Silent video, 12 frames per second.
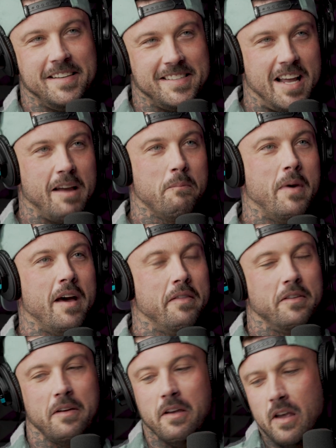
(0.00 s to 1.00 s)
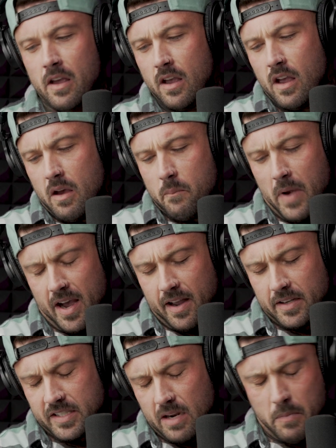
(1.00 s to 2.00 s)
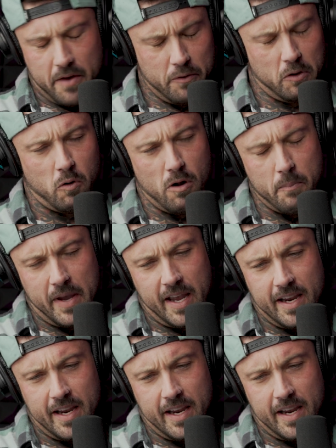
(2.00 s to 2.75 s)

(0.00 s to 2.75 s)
He's like, by some other group,